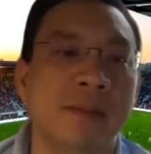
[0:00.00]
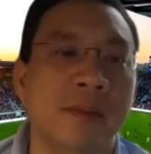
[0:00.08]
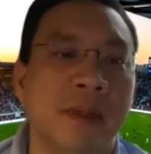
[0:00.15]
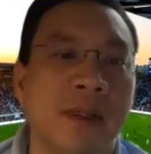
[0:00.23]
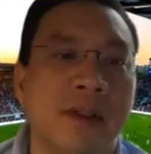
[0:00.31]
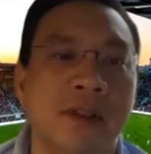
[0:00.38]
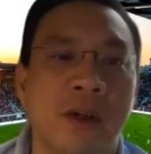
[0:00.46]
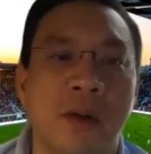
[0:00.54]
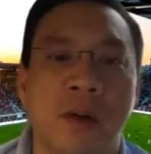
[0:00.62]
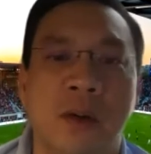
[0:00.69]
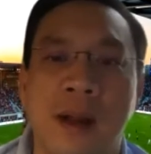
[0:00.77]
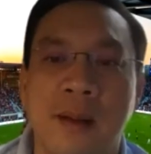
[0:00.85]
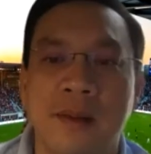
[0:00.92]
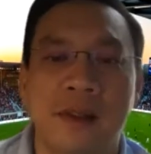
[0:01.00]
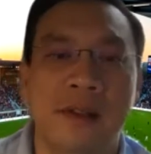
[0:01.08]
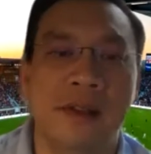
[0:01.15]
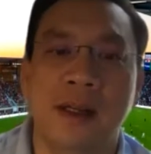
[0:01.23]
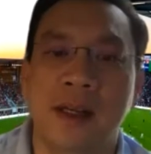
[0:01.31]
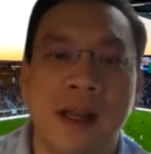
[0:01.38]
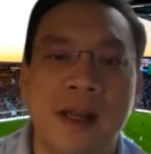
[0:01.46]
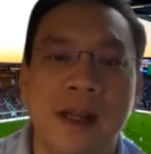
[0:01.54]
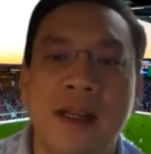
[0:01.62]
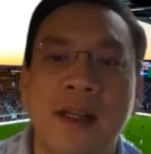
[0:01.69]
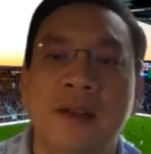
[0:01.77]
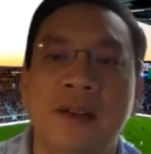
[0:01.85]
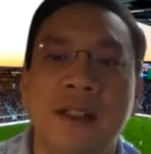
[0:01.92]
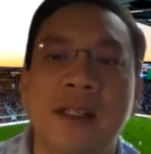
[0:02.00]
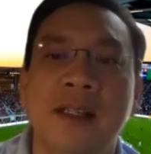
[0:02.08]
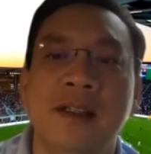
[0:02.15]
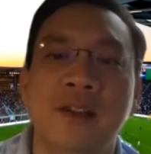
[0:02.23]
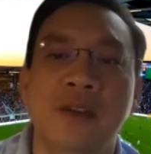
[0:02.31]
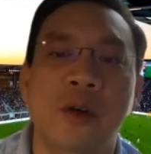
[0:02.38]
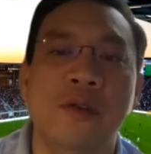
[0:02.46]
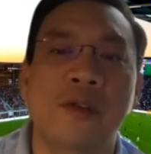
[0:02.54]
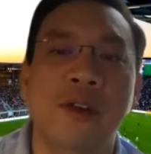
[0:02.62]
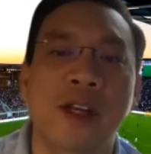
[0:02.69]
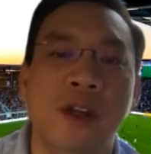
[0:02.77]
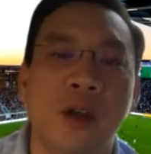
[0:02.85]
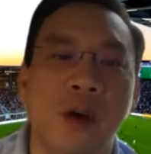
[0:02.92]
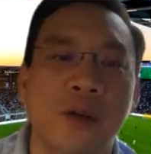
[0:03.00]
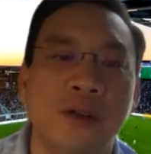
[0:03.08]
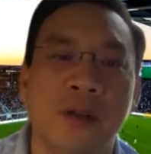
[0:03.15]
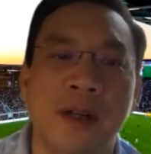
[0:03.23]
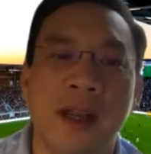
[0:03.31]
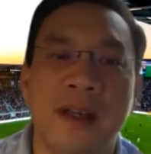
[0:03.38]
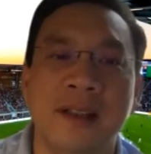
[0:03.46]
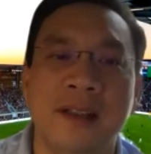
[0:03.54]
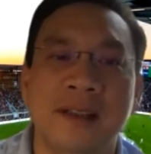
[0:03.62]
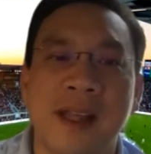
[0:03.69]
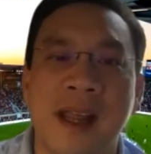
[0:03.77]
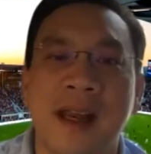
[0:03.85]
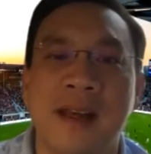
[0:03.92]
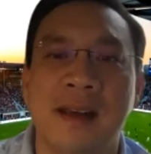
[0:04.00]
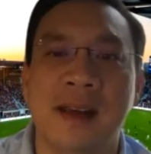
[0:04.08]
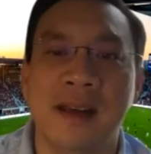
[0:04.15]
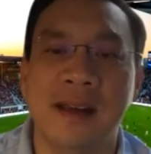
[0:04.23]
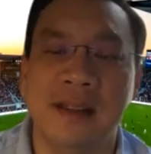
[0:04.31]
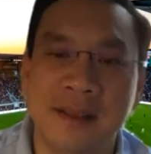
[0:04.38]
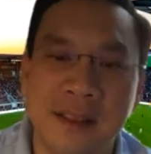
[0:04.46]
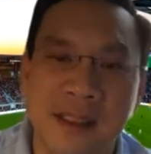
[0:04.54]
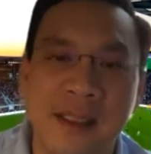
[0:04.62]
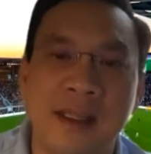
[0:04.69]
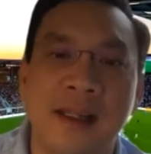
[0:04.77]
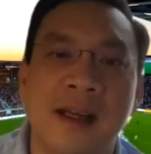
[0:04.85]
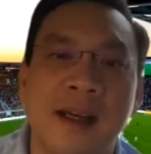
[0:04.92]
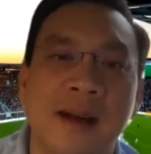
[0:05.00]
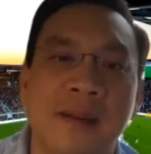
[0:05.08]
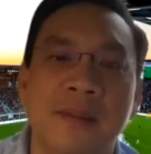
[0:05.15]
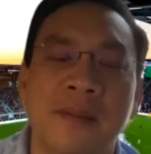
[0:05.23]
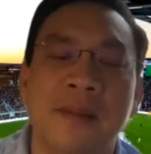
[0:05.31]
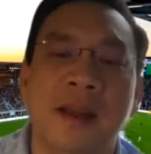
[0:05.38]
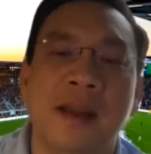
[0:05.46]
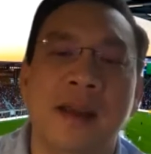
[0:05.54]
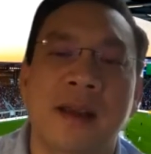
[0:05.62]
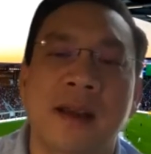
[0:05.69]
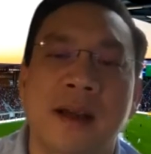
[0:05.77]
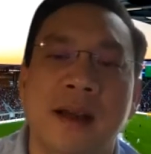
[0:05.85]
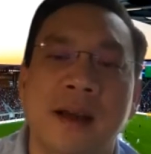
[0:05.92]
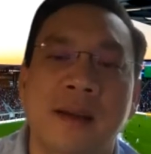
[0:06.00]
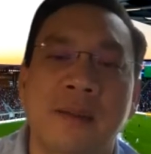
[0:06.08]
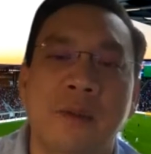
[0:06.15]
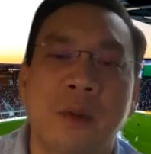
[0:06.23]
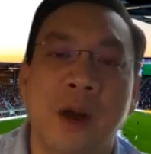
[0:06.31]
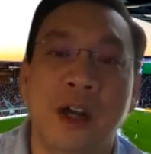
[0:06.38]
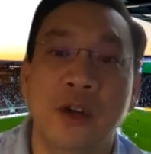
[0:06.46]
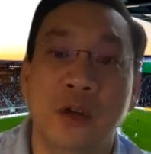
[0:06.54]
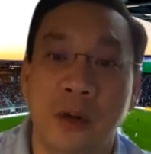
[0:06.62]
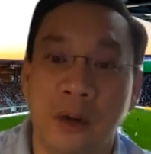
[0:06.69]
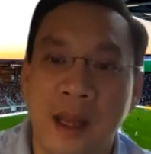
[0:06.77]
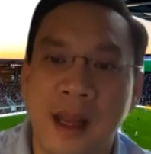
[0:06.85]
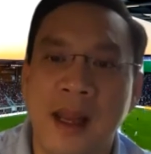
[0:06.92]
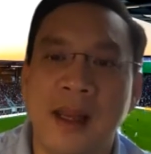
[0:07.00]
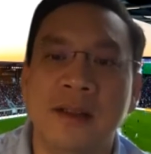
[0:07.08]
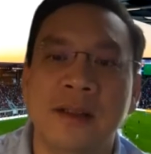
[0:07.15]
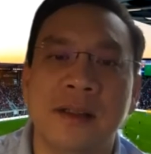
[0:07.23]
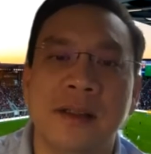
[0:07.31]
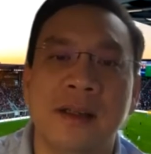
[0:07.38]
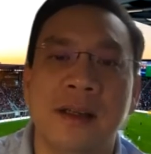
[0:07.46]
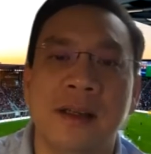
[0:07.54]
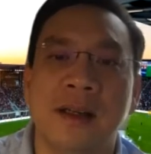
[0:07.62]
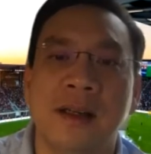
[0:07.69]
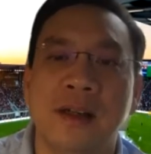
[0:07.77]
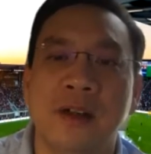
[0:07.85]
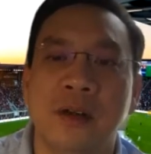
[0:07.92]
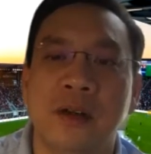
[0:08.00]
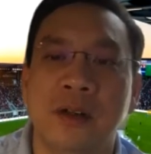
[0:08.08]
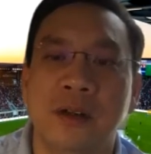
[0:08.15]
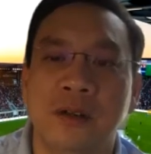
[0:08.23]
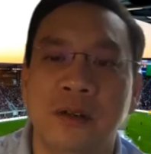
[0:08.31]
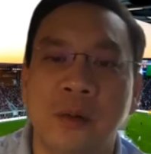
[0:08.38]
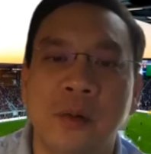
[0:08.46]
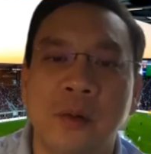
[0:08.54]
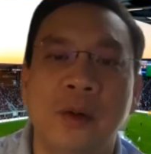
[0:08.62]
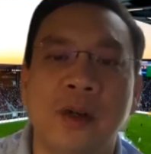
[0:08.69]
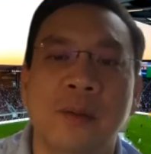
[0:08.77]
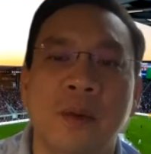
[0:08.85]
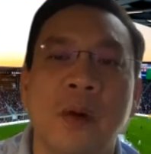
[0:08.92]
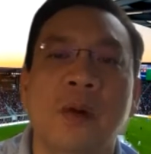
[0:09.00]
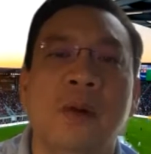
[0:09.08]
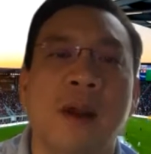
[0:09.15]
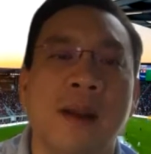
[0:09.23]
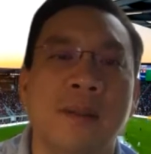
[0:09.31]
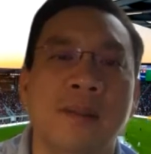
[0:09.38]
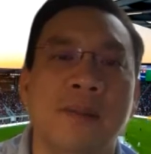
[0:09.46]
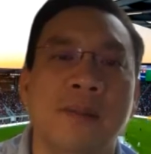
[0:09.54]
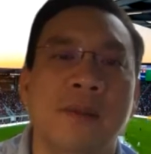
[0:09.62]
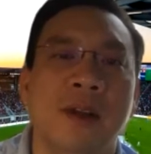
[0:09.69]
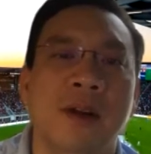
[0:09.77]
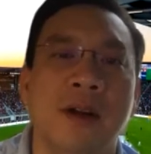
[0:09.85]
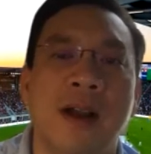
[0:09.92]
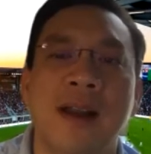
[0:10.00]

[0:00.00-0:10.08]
So they need to see this your video so they understand and they see where your location and then your school and the program. All right.